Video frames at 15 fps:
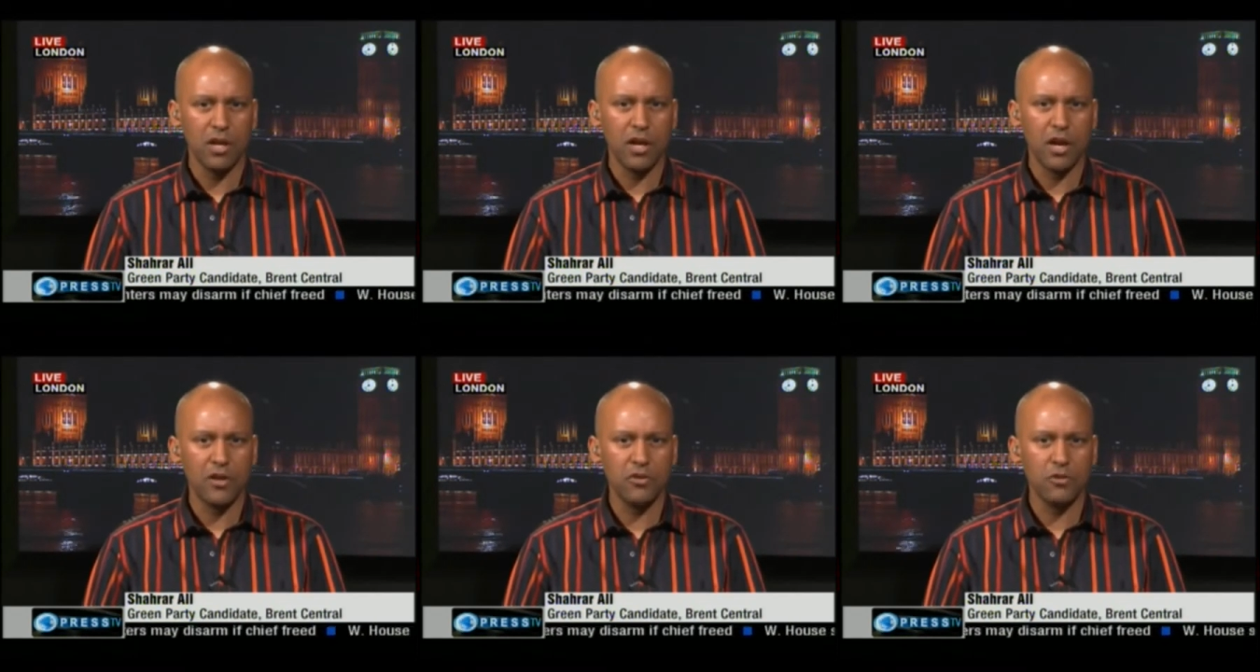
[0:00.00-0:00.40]

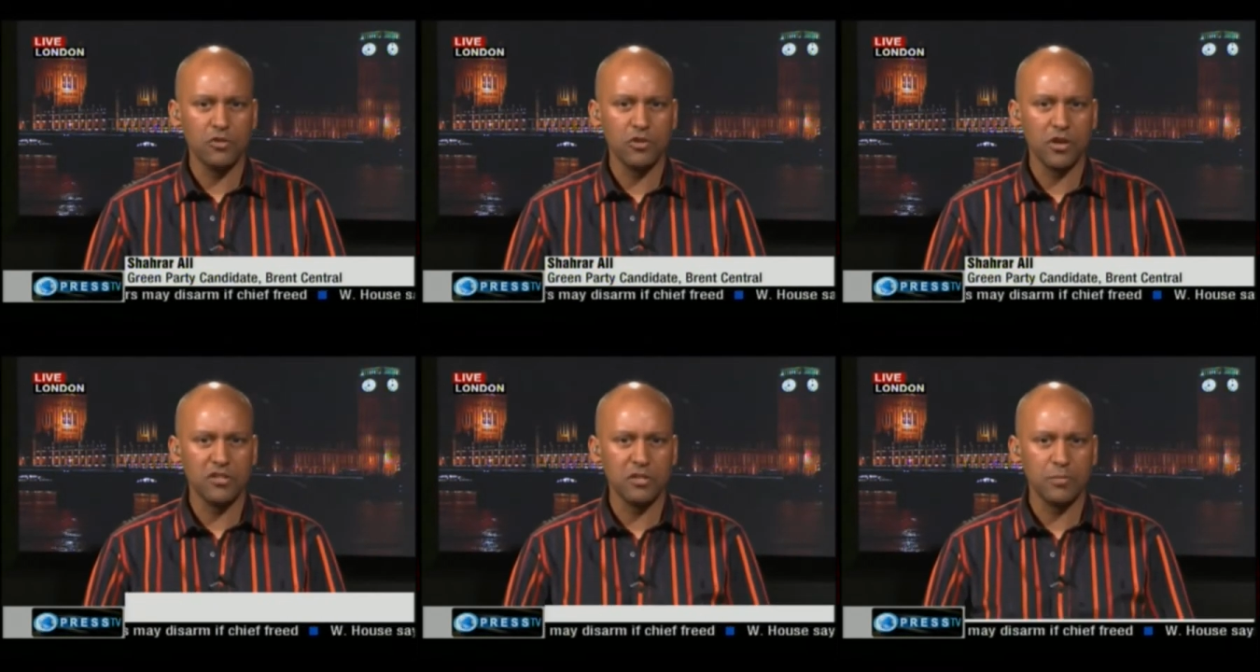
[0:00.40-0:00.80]
and you're
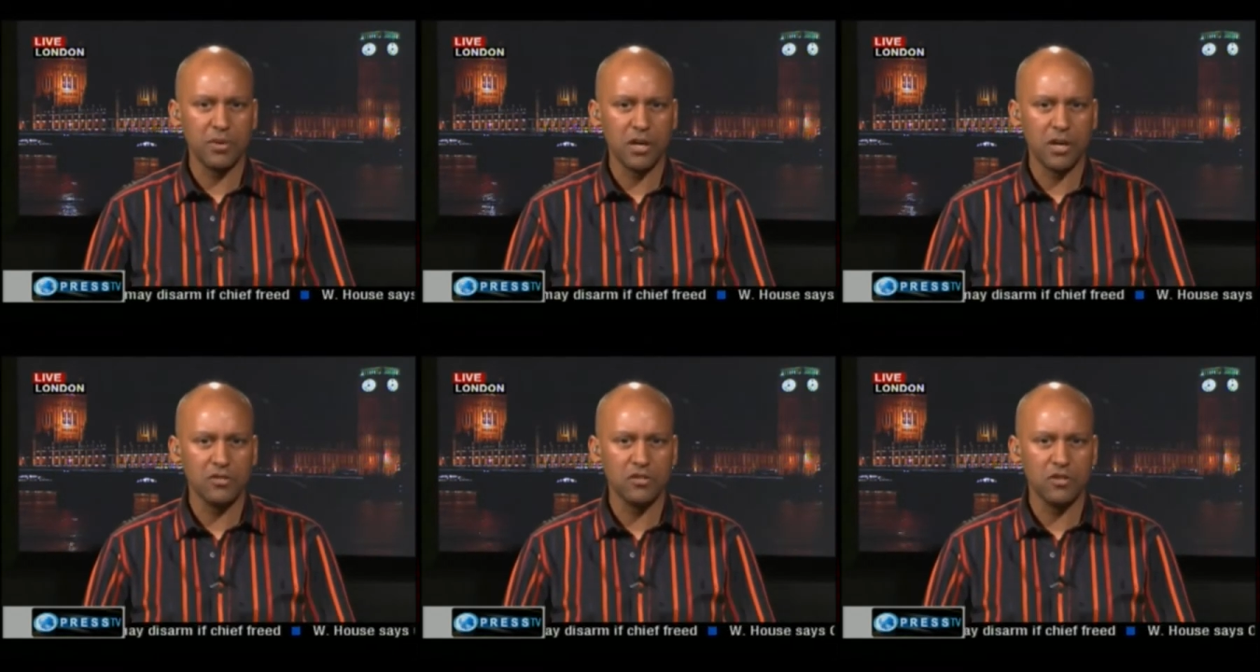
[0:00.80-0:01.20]
trying to
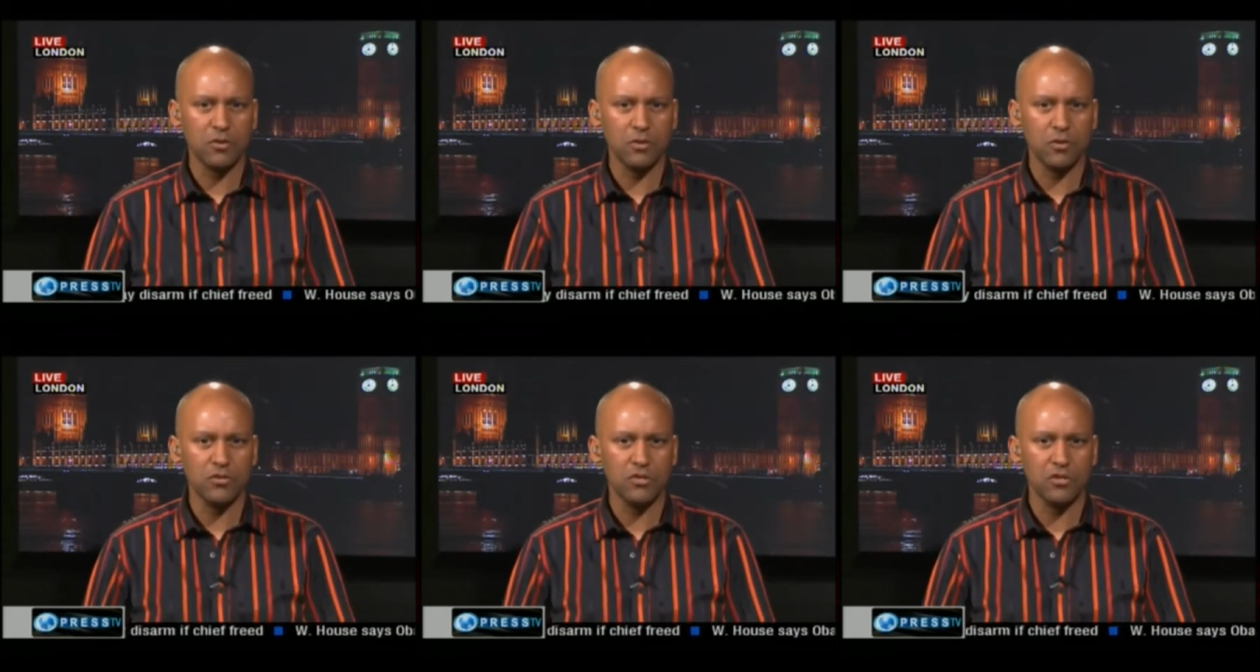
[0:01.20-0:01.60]
pass
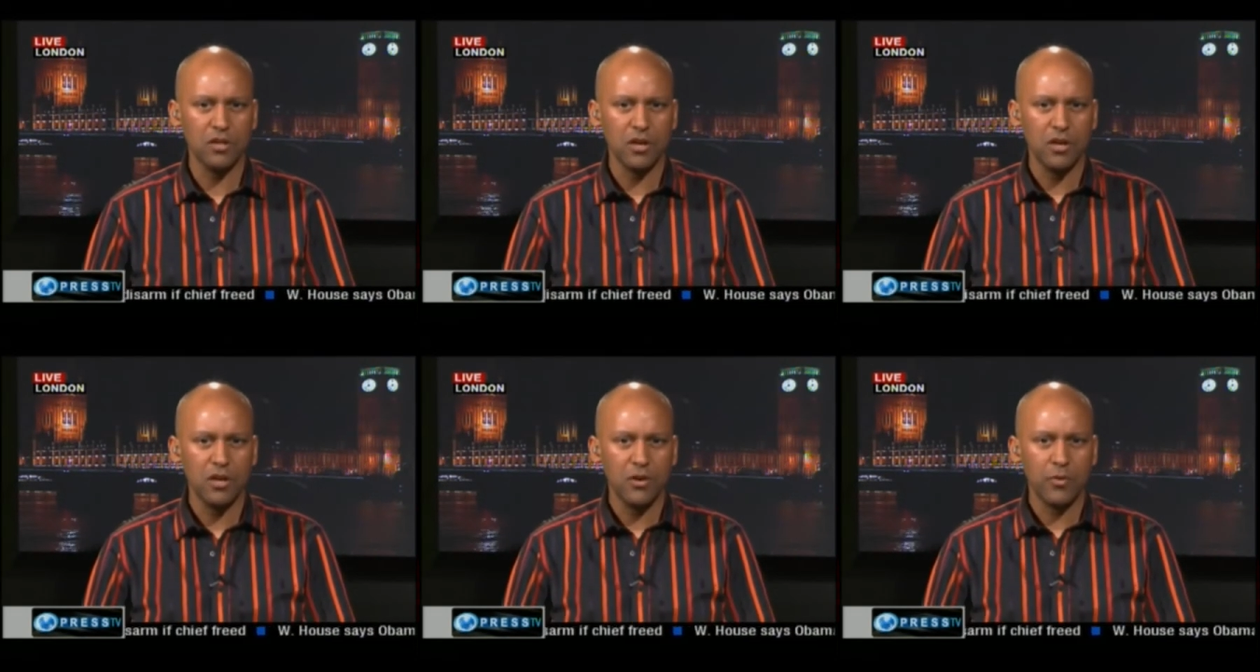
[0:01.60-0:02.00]
laws
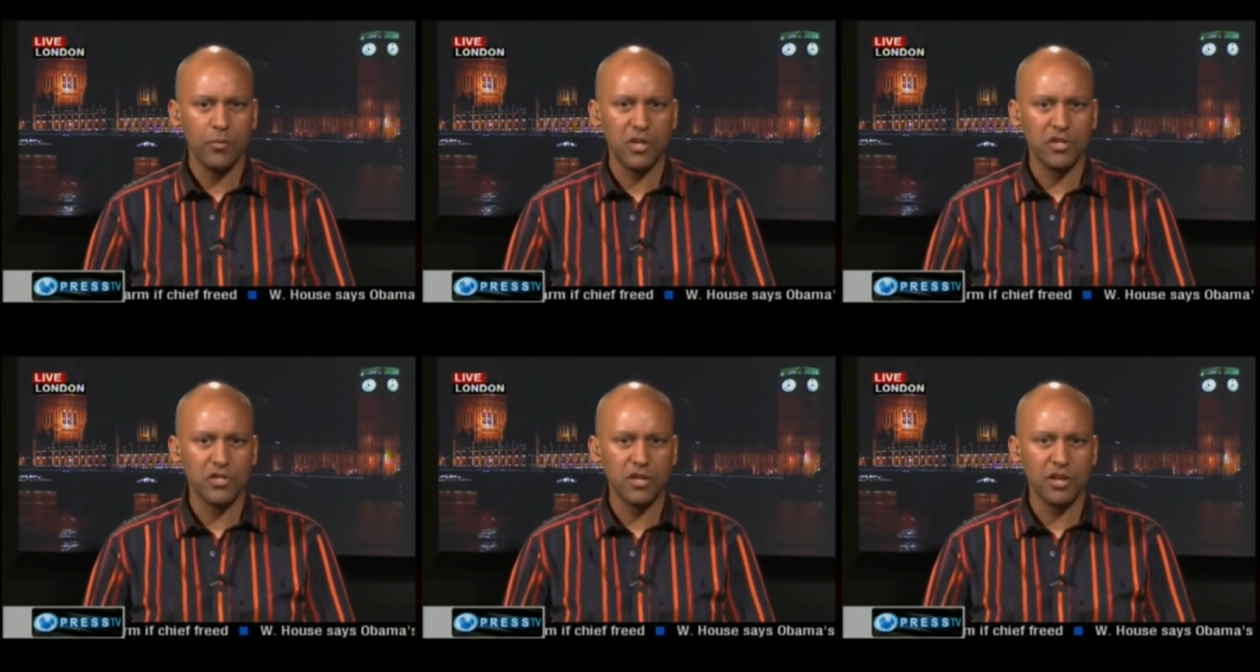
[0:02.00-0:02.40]

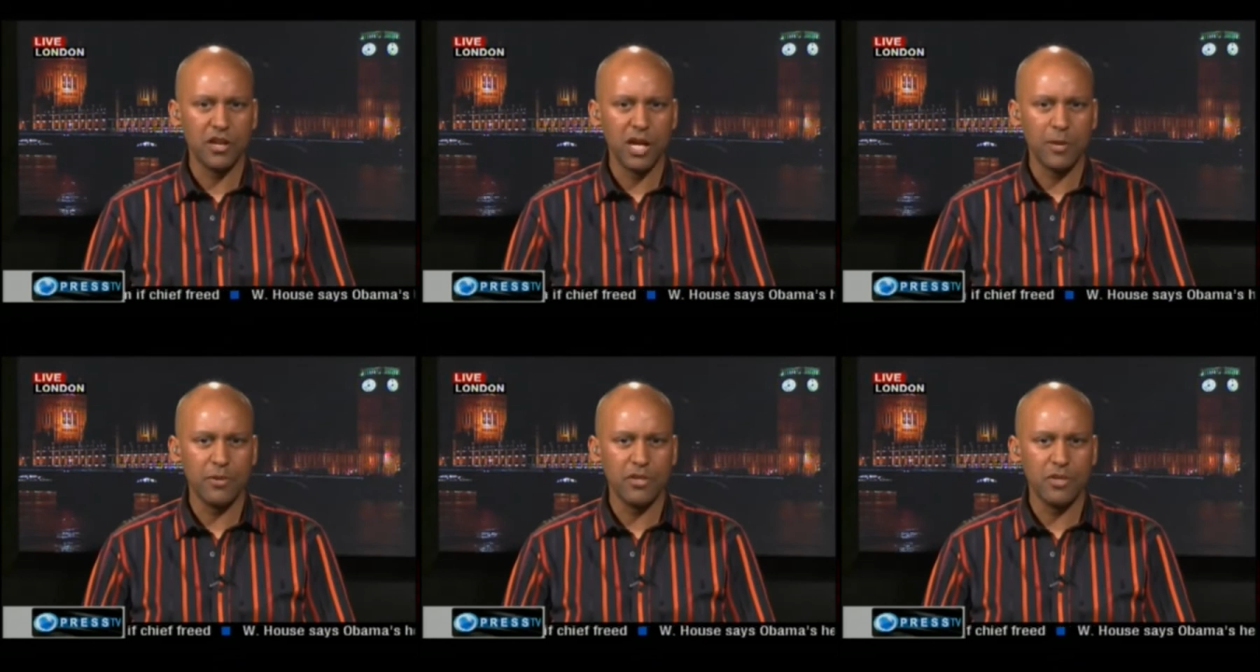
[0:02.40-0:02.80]
which
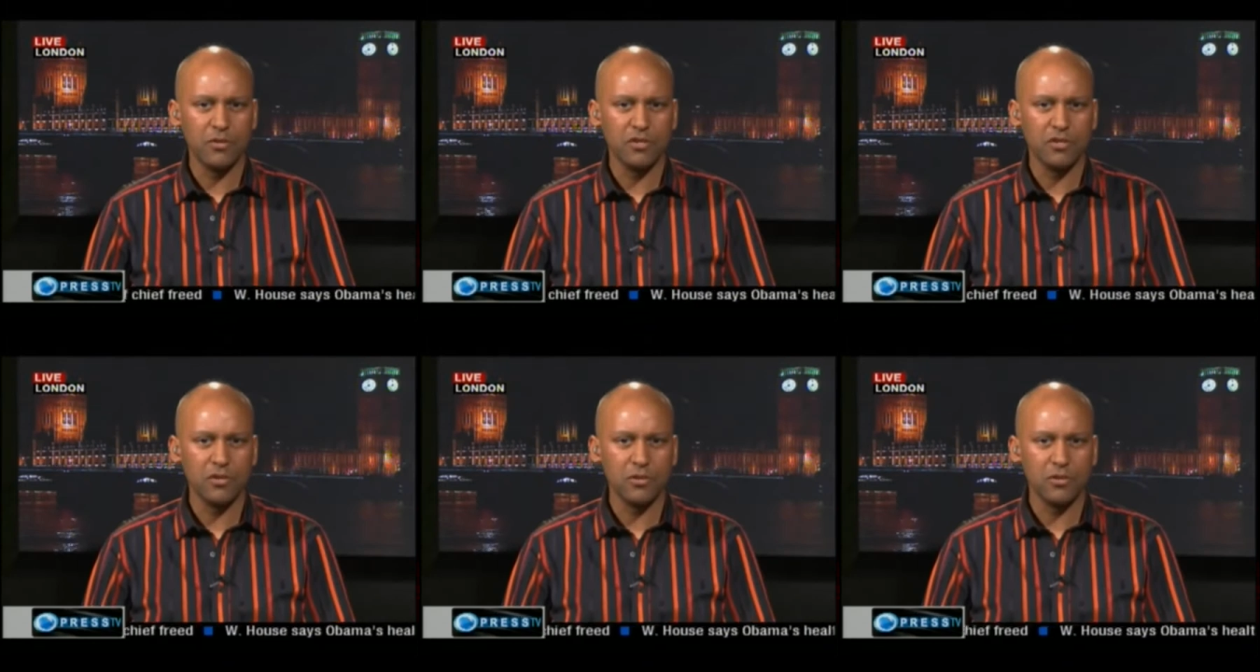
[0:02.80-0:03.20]
enable you
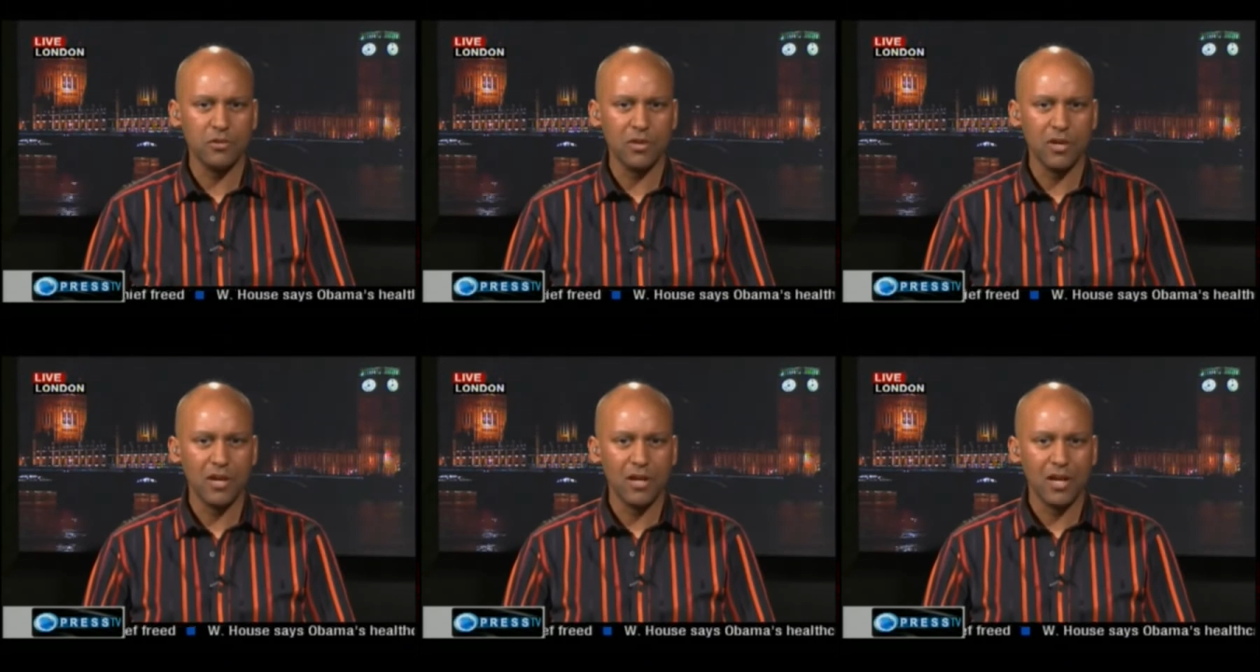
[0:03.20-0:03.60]
to
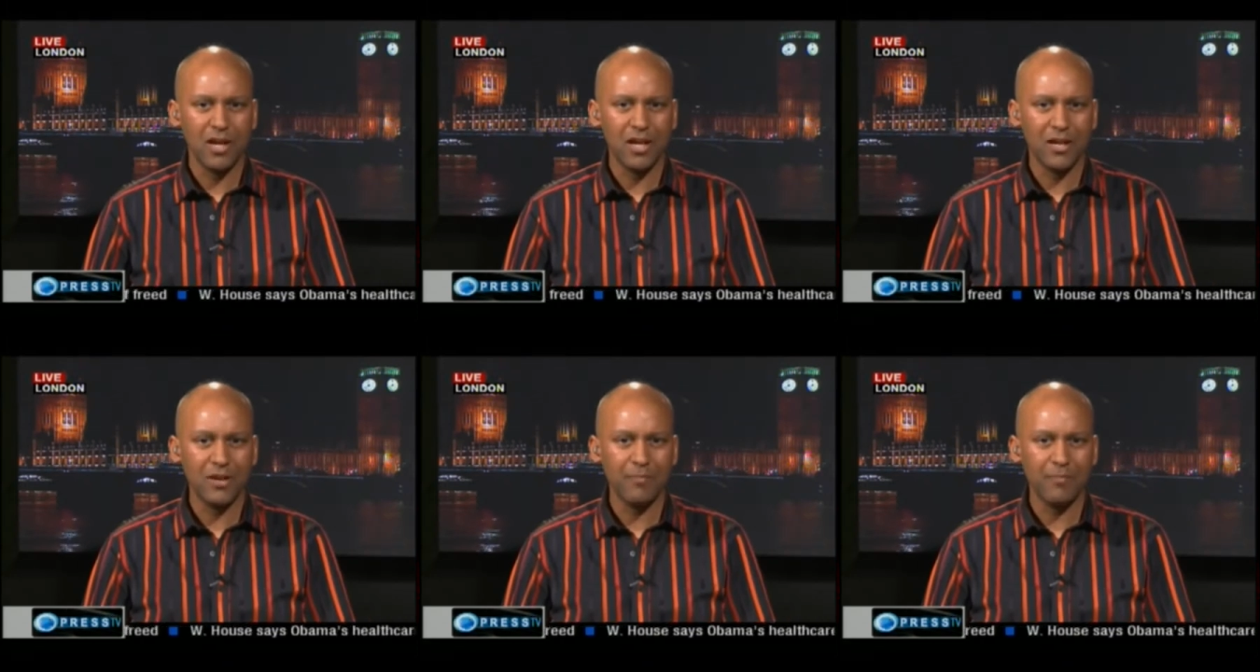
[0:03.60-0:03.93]
uh,